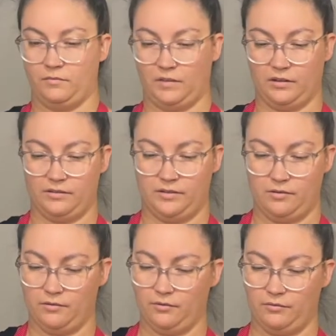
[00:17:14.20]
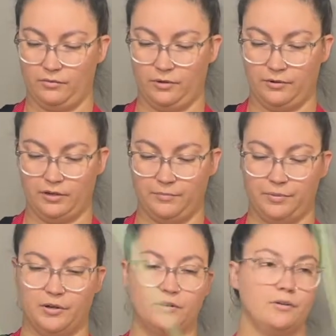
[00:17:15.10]
So we're gonna
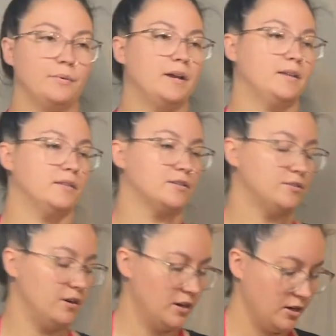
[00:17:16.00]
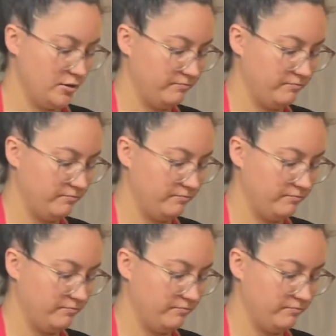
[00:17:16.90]
put away the stringer.